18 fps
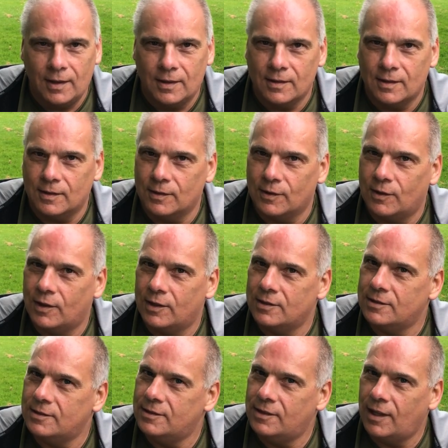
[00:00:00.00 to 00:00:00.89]
The
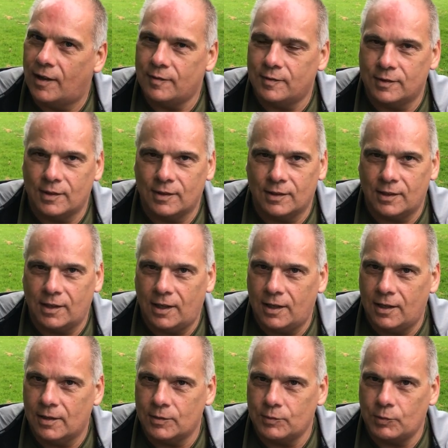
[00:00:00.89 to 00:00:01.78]
Lord definitely
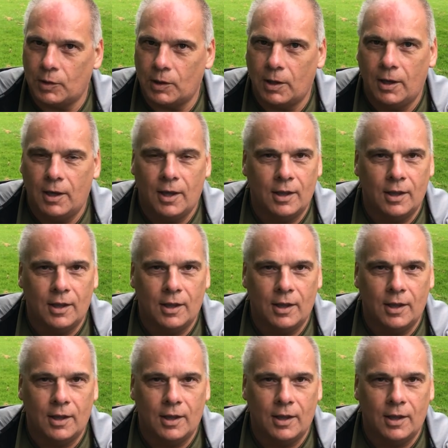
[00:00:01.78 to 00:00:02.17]
healed me.